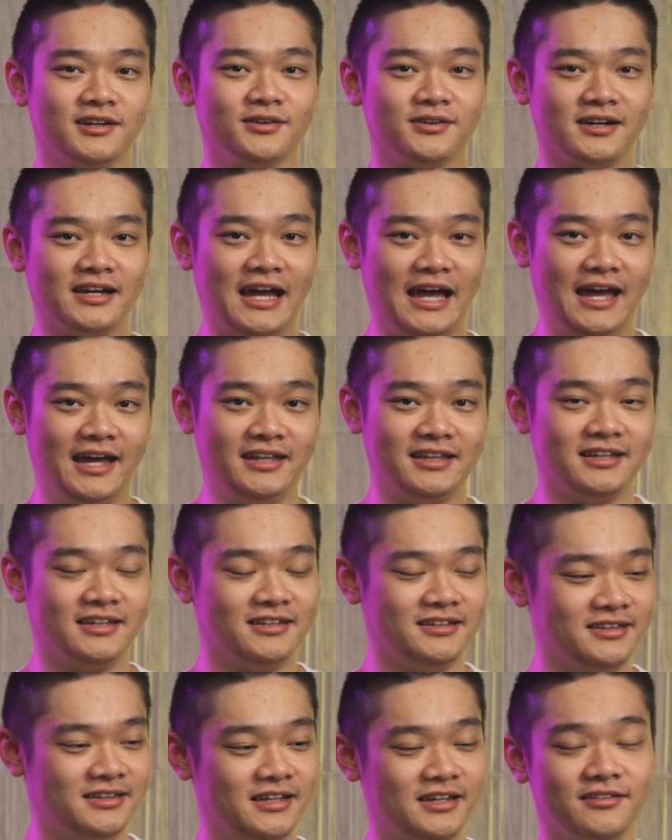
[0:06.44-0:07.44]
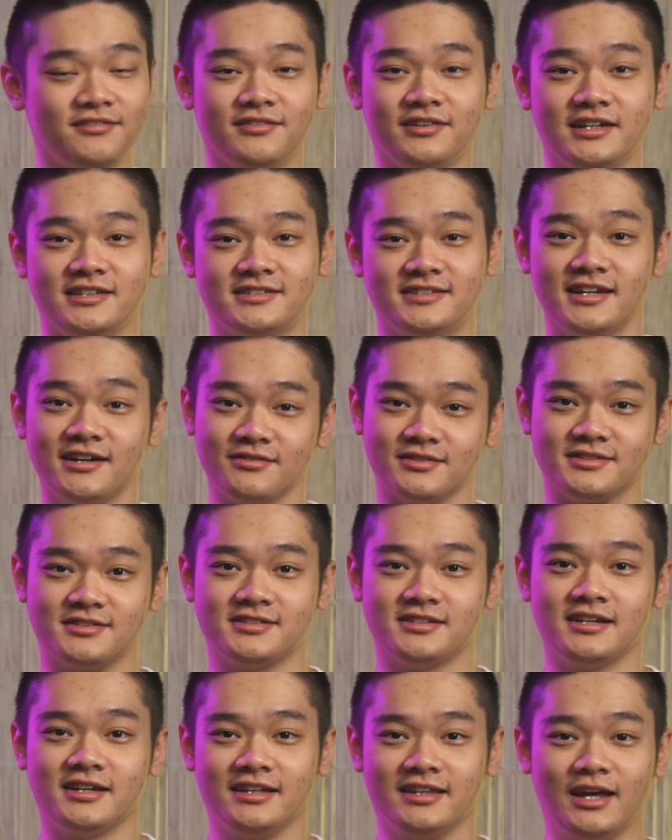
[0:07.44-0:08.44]
a look at the
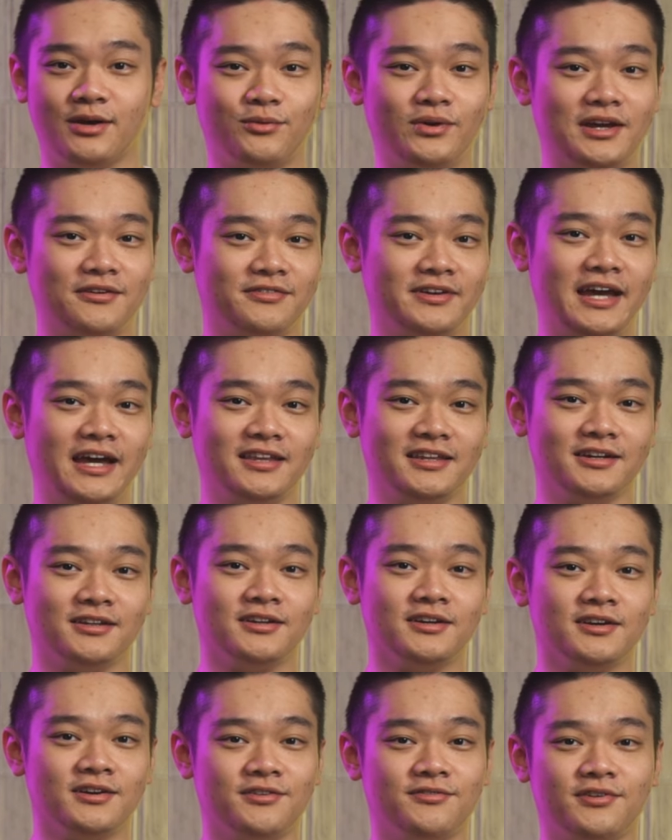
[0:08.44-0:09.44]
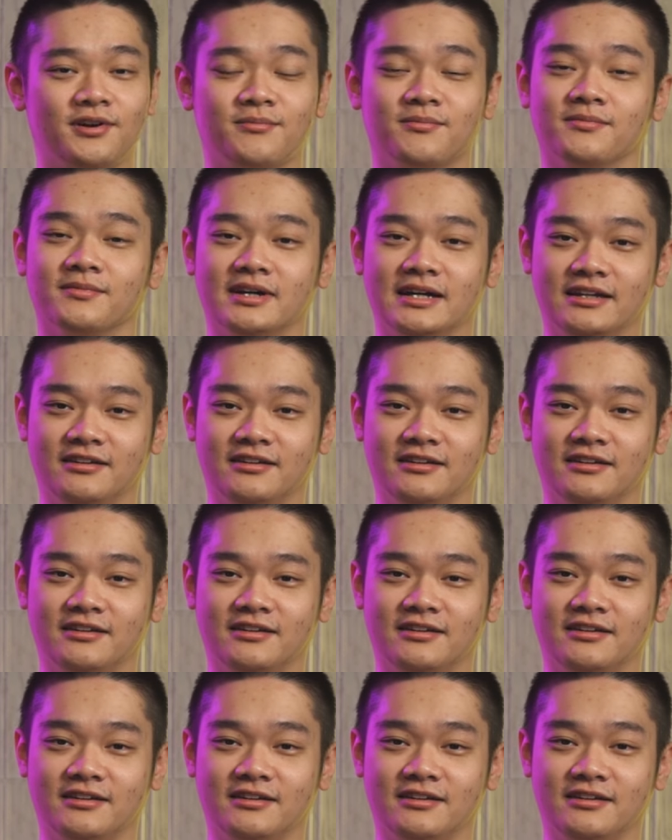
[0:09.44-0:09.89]
results that we have gathered from